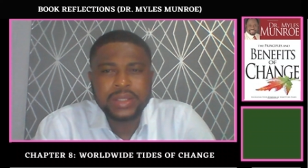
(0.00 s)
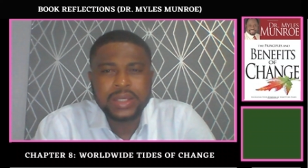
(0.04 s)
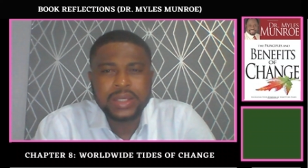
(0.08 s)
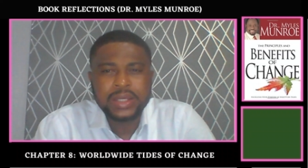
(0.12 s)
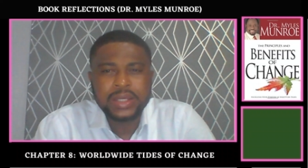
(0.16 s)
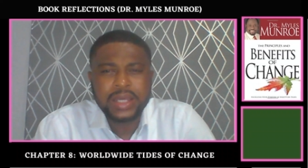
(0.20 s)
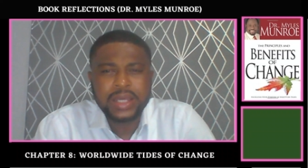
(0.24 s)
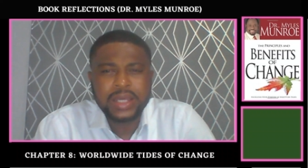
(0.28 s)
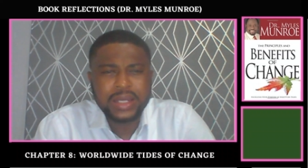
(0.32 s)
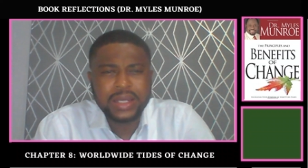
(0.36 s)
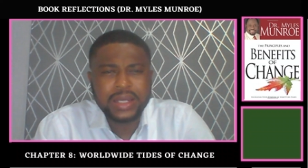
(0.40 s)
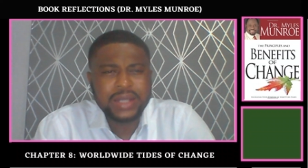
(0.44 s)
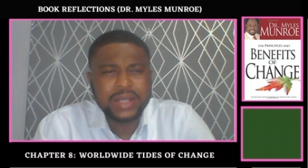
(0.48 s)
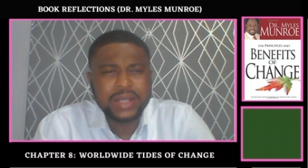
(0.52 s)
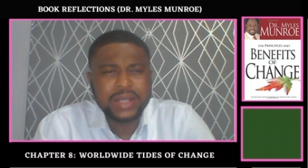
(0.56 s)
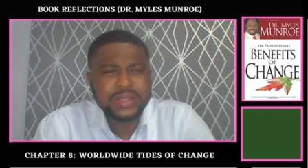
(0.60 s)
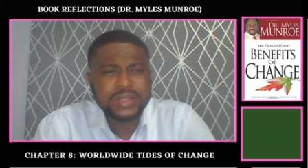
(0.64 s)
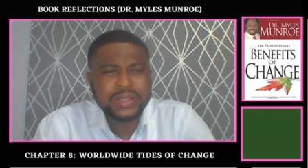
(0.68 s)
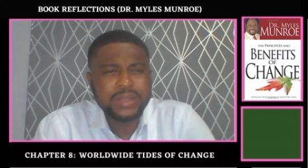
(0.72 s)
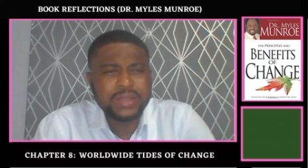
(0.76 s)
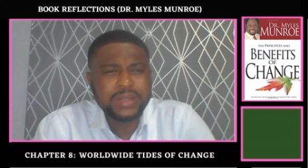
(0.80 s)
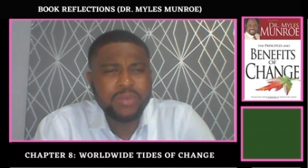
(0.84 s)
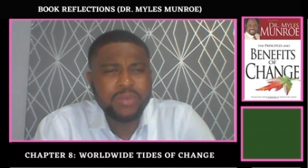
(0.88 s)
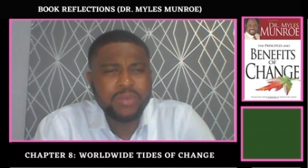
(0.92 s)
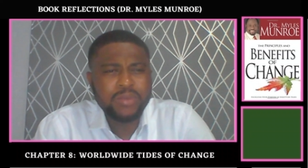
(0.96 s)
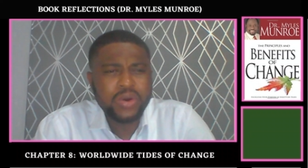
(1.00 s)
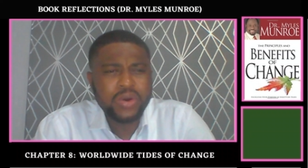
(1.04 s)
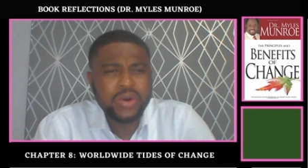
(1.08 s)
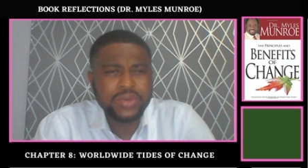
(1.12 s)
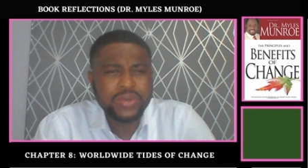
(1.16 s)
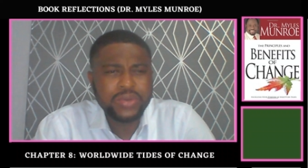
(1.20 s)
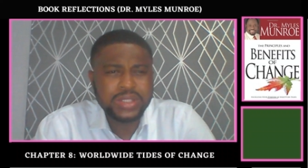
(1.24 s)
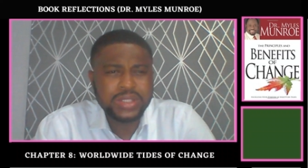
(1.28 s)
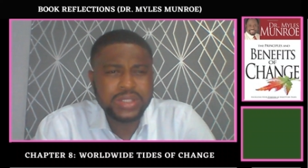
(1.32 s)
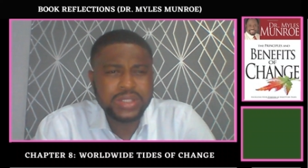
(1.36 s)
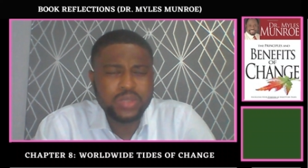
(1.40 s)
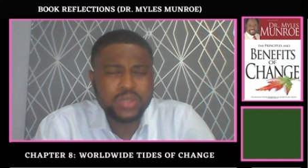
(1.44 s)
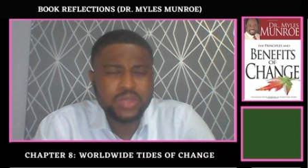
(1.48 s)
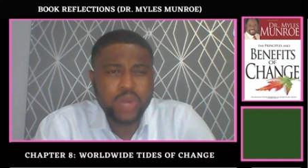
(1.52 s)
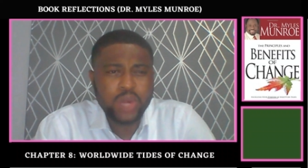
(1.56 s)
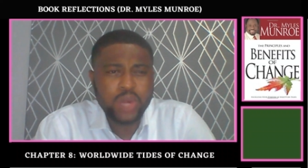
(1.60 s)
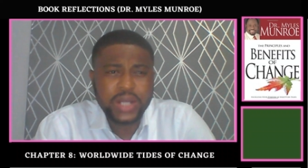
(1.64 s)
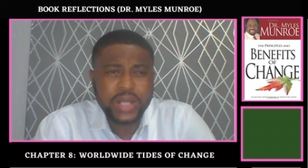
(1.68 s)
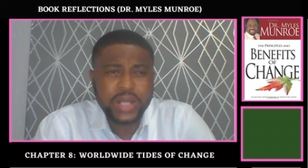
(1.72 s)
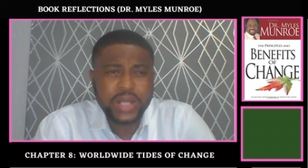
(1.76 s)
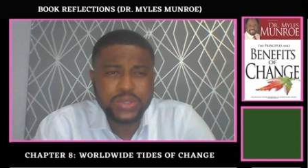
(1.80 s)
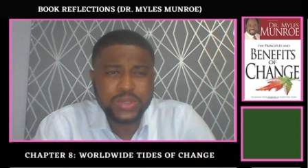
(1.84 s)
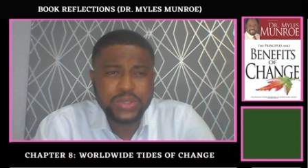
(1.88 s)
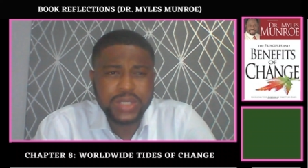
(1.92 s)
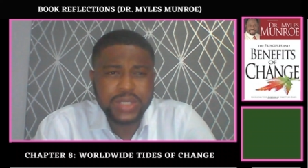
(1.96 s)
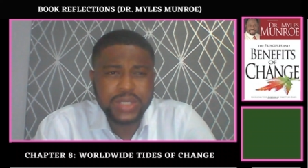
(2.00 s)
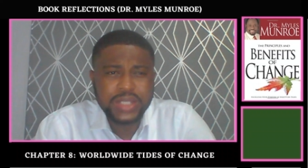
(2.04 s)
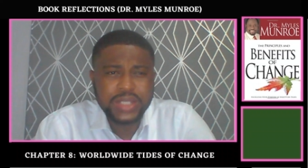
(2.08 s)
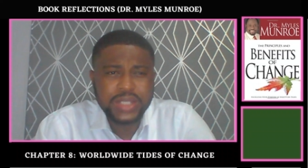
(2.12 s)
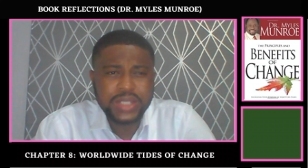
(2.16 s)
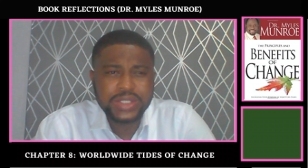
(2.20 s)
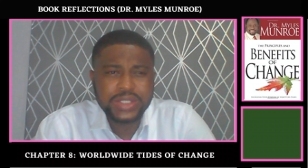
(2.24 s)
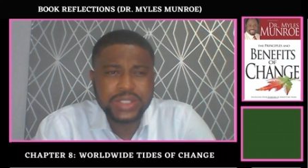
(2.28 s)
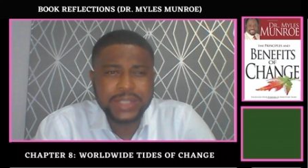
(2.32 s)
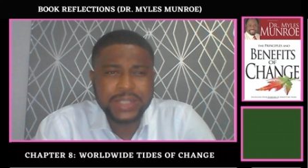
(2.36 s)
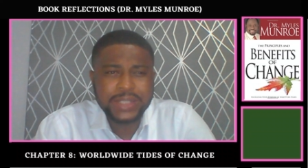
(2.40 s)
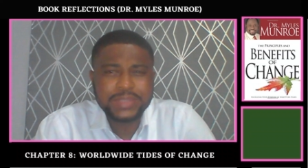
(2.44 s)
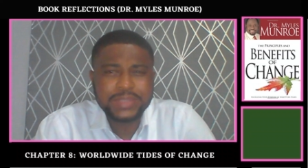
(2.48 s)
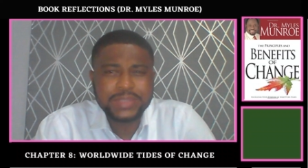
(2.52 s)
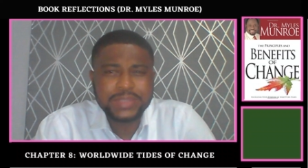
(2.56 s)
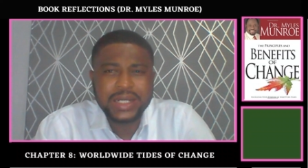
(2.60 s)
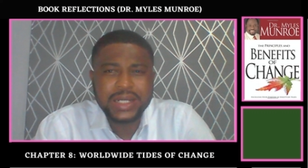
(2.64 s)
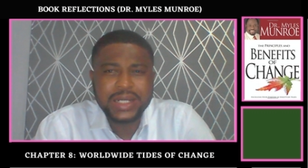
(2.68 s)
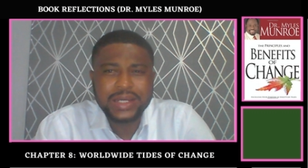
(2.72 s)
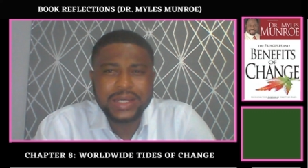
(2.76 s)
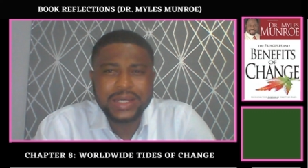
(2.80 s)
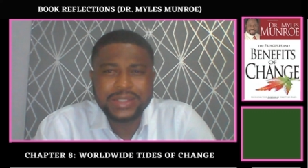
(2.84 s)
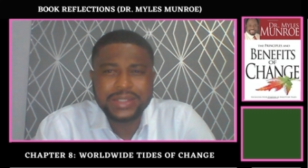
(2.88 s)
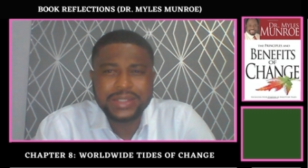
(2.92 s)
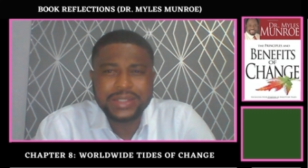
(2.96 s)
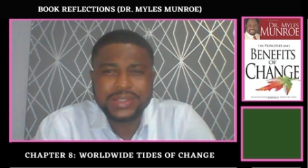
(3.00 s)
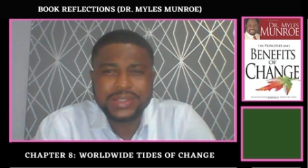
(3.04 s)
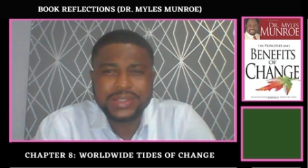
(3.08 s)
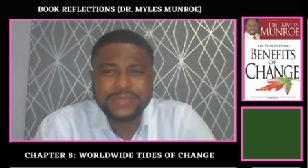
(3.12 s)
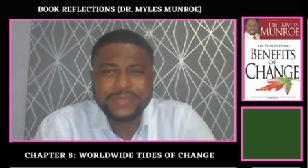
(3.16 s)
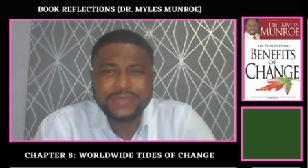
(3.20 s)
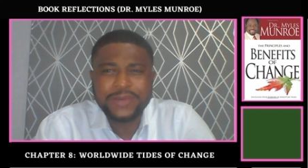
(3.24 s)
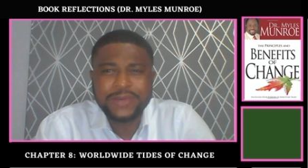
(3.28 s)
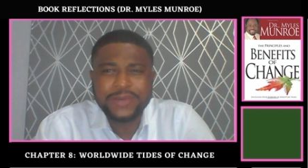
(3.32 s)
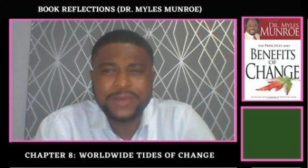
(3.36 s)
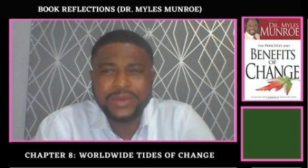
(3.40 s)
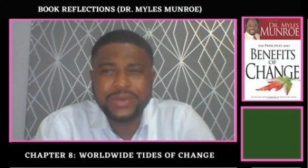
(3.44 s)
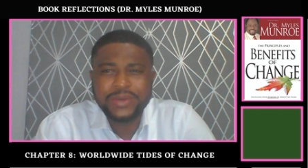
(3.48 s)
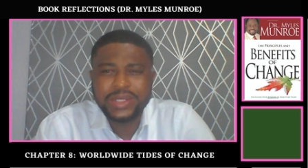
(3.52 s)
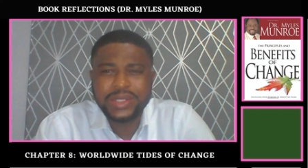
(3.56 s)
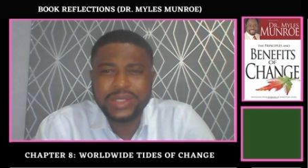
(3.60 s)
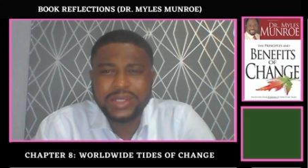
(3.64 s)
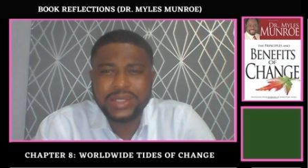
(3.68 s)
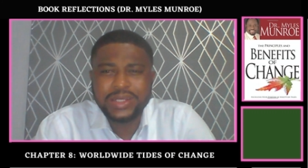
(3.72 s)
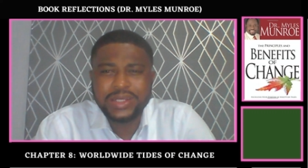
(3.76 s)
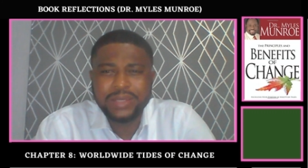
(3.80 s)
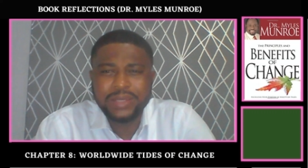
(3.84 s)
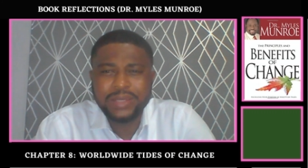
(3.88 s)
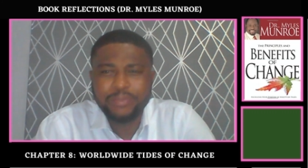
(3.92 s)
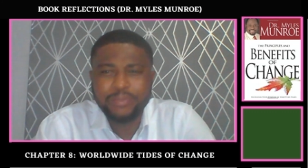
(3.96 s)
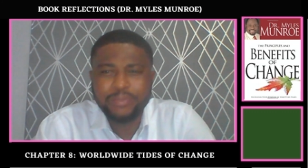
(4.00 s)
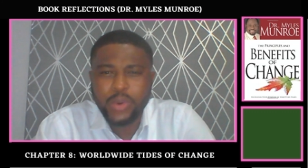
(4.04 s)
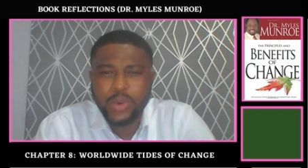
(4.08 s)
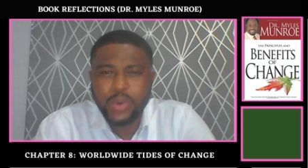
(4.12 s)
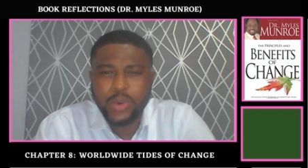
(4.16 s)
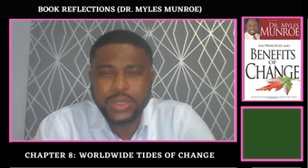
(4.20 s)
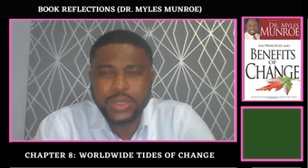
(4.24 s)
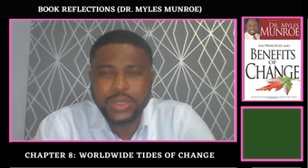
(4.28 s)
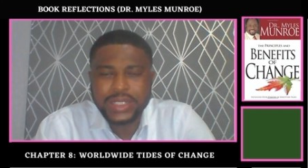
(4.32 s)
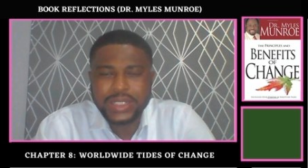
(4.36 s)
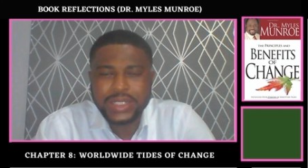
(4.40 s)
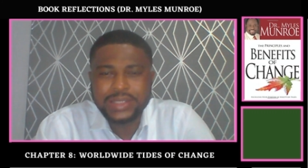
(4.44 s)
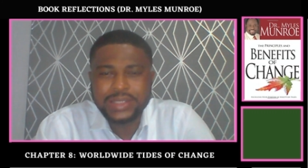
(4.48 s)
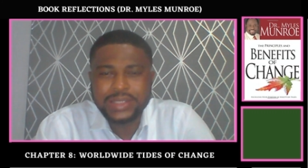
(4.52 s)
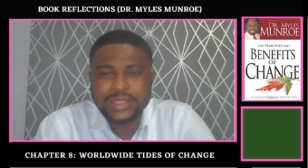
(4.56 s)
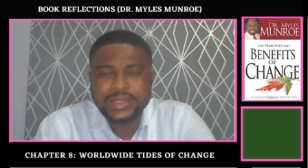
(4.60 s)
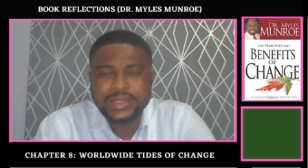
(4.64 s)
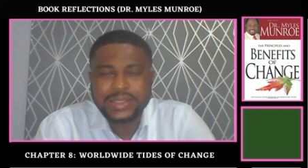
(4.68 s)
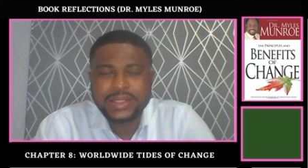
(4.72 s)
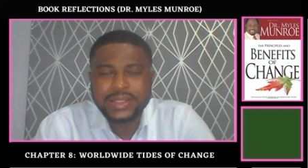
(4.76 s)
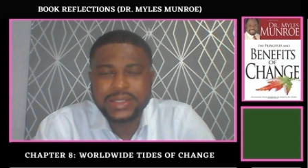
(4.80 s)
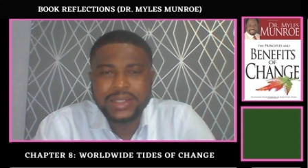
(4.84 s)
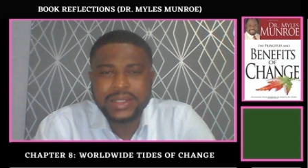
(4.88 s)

And that is the more reason why today's chapter is very important